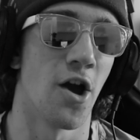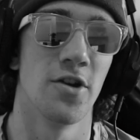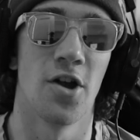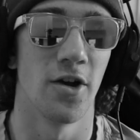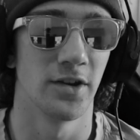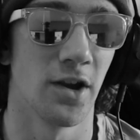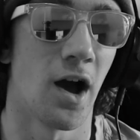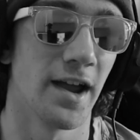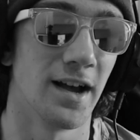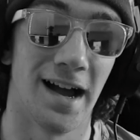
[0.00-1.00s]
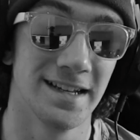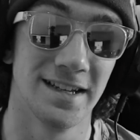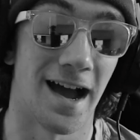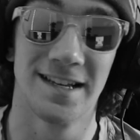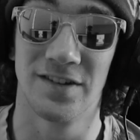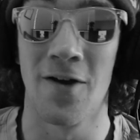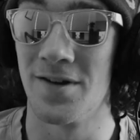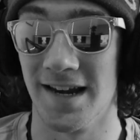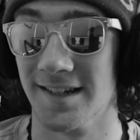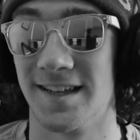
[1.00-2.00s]
no, no. I, I, I don't
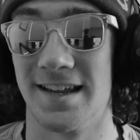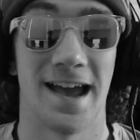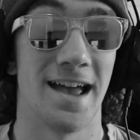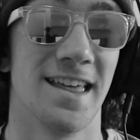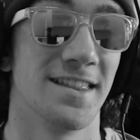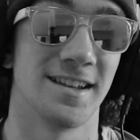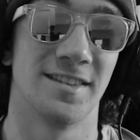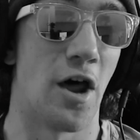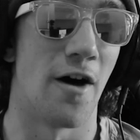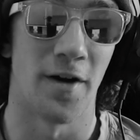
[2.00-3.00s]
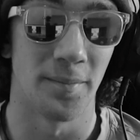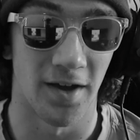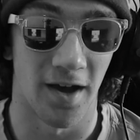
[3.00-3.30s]
need to see that. that that's enough. I'm